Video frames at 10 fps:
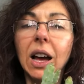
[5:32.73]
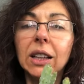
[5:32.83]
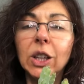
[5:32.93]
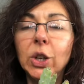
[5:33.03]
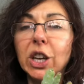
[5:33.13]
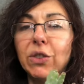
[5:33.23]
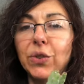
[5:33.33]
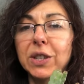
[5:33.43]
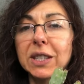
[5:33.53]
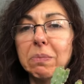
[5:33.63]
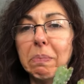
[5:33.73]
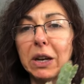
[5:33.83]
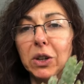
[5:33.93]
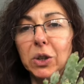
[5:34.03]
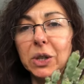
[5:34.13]
uh, looking for some
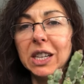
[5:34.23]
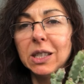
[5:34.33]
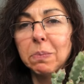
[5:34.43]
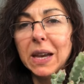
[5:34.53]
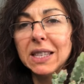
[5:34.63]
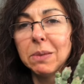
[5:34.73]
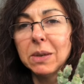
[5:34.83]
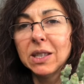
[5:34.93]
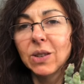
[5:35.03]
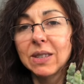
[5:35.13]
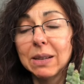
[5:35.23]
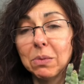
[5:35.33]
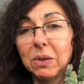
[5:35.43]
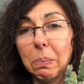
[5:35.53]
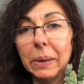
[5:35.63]
better looking specimens of some
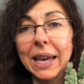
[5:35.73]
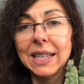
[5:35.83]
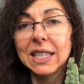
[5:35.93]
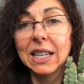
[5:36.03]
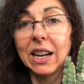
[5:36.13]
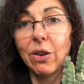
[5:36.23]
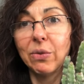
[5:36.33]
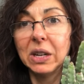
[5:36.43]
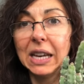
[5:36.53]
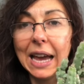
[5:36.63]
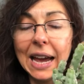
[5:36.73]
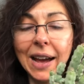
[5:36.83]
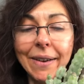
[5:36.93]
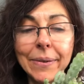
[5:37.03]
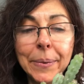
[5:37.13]
of the plants that I already
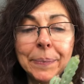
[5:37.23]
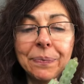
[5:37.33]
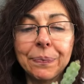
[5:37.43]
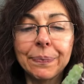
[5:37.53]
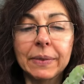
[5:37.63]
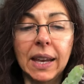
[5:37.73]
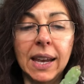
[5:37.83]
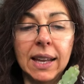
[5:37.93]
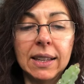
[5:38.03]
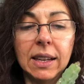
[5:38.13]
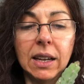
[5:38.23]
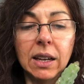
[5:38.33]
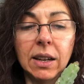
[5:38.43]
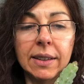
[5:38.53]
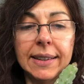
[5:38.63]
have. And
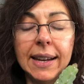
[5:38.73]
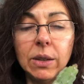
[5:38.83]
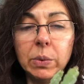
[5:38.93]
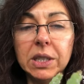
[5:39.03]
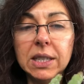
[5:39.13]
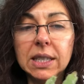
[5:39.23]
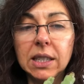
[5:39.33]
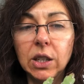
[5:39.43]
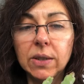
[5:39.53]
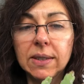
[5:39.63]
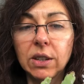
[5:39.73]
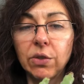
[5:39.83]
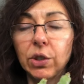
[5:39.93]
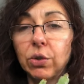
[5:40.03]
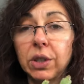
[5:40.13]
uh, that one is in the
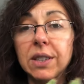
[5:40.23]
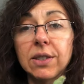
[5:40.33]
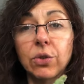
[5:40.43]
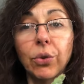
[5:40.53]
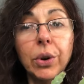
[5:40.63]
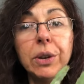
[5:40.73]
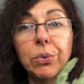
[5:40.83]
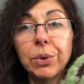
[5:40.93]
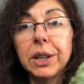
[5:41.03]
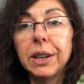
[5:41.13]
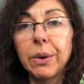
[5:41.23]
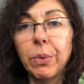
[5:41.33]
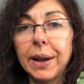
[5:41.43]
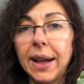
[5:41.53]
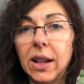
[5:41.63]
conservatory and it's growing really
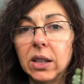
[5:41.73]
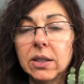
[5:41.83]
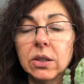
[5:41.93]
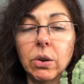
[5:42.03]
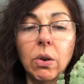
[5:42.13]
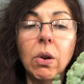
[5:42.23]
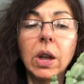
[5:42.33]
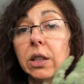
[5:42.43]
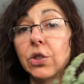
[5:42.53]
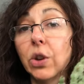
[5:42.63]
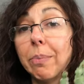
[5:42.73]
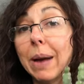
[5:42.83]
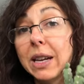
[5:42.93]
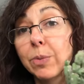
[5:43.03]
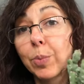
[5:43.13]
well. So, so I
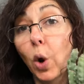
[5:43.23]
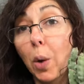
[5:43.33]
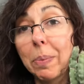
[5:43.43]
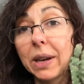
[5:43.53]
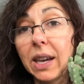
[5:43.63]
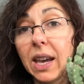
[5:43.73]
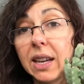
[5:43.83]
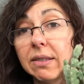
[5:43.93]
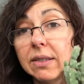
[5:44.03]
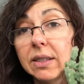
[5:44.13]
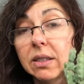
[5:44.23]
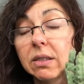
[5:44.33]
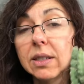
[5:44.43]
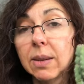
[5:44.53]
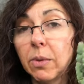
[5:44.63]
might propagate
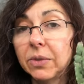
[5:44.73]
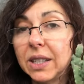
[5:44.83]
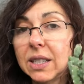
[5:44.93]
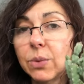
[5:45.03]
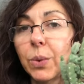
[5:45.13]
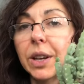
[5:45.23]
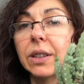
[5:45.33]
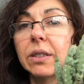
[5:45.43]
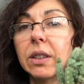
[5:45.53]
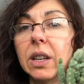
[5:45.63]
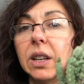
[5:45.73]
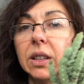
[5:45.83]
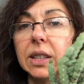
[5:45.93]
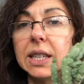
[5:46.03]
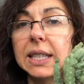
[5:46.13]
some of this one
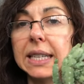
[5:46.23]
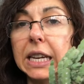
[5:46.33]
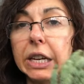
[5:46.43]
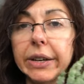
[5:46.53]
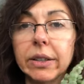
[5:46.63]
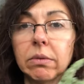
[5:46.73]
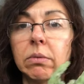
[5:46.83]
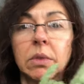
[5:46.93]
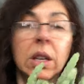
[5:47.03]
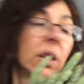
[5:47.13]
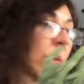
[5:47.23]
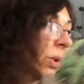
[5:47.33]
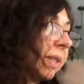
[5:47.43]
this year. We'll